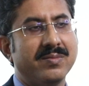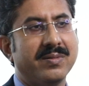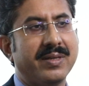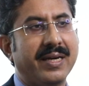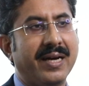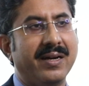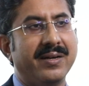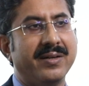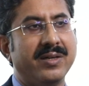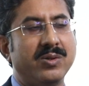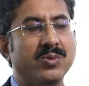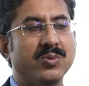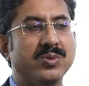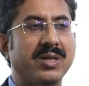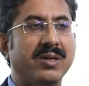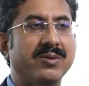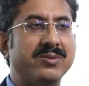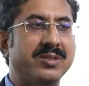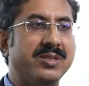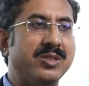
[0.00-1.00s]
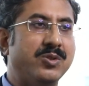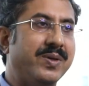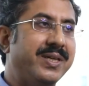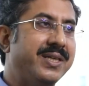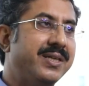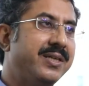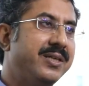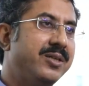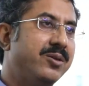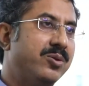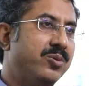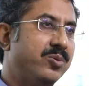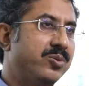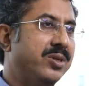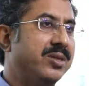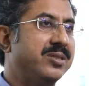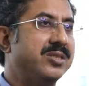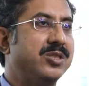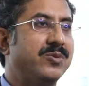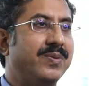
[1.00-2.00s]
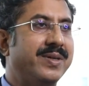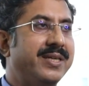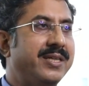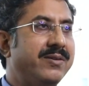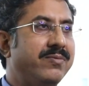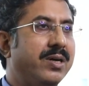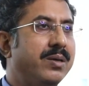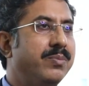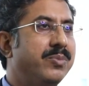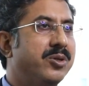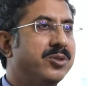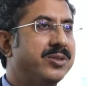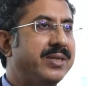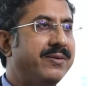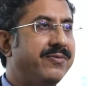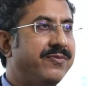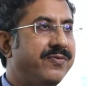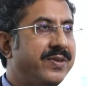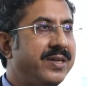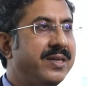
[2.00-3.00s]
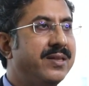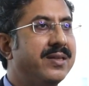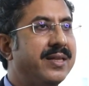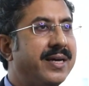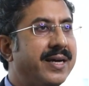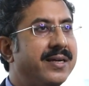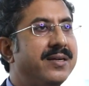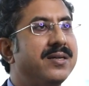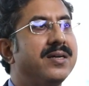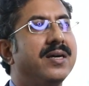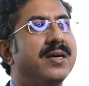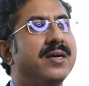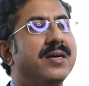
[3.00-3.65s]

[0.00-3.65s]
calendar 2020 or 2021, because I feel that